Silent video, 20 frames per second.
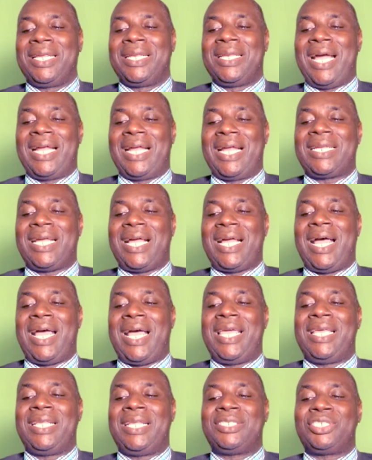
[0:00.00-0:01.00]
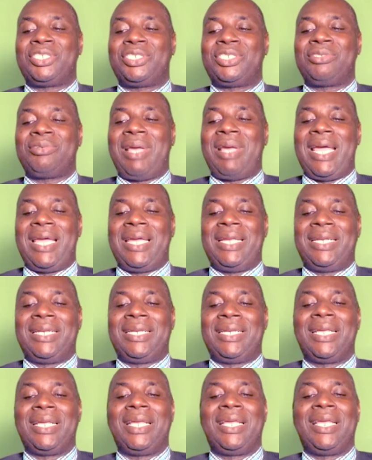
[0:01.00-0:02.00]
that are
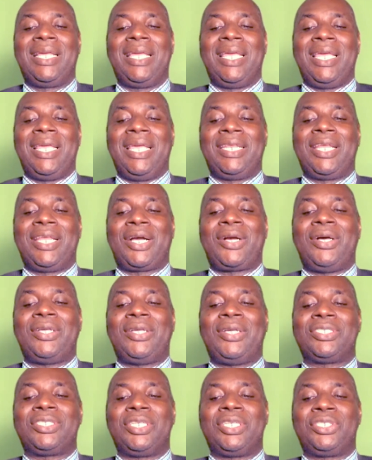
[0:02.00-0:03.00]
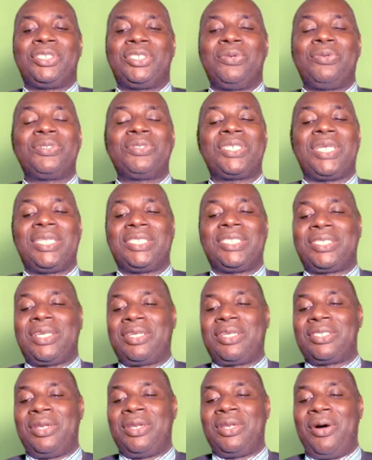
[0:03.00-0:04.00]
enshrined in the constitutions
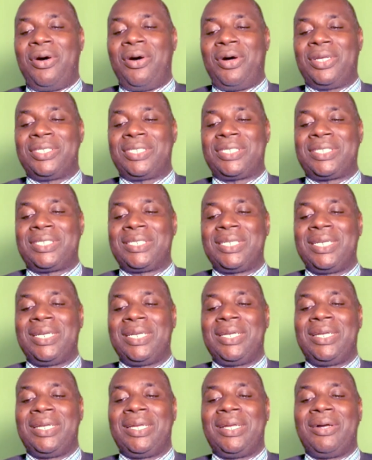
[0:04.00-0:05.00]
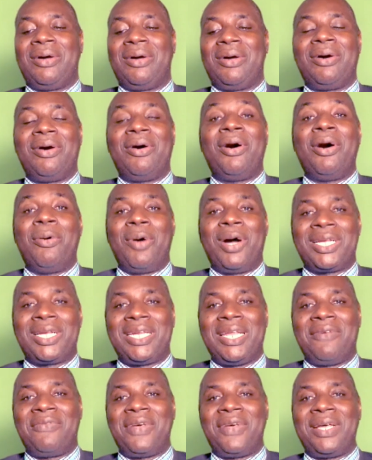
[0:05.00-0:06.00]
or laws or
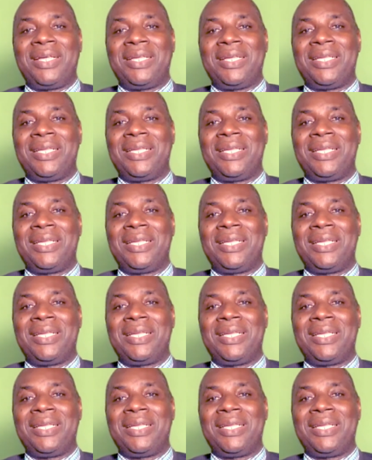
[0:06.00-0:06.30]
whatever.